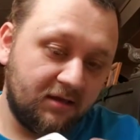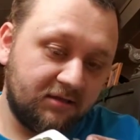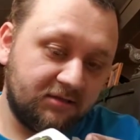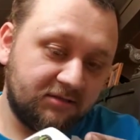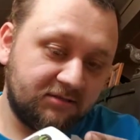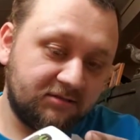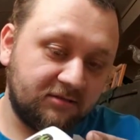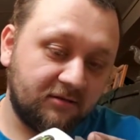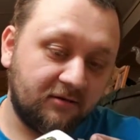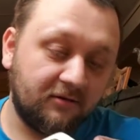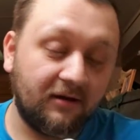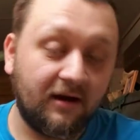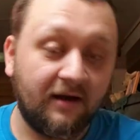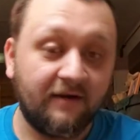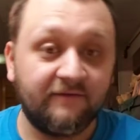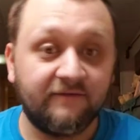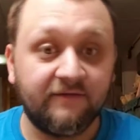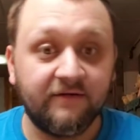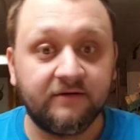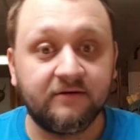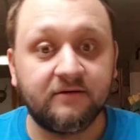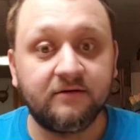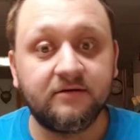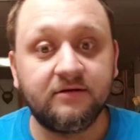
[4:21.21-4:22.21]
So I
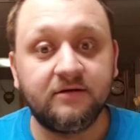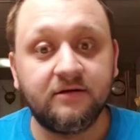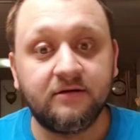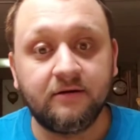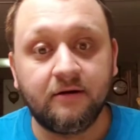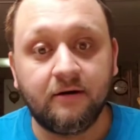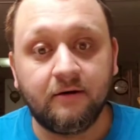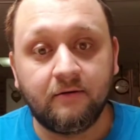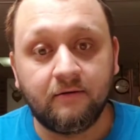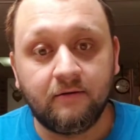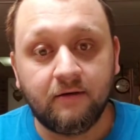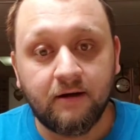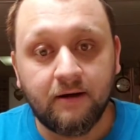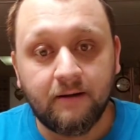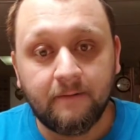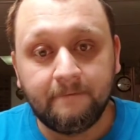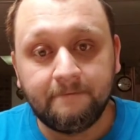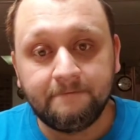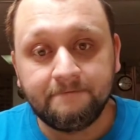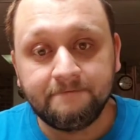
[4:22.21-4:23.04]
figured, you know what?